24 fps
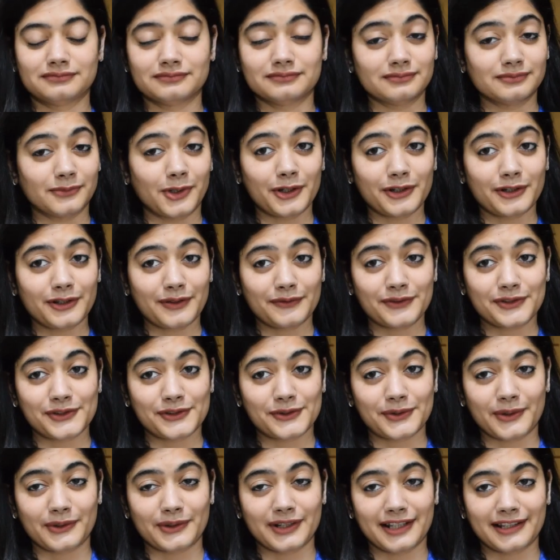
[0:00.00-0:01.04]
moral of the
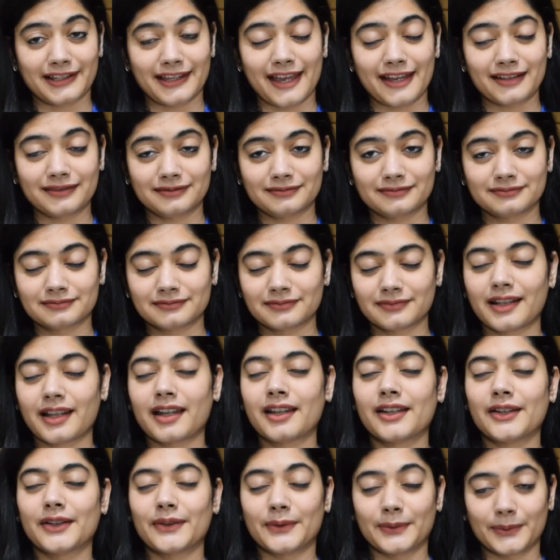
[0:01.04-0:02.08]
story again,
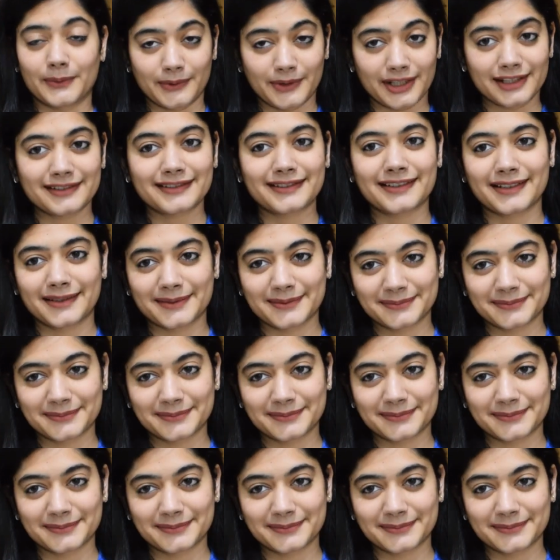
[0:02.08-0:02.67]
read.